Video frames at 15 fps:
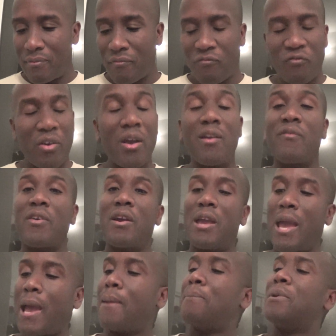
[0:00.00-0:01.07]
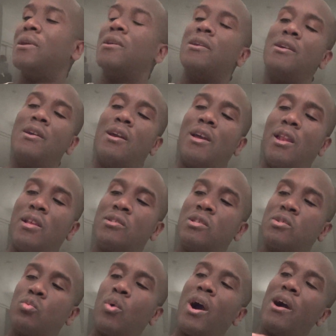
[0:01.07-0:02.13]
Very, very happy. And this
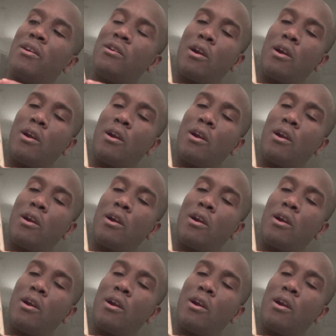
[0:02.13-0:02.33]
is Wild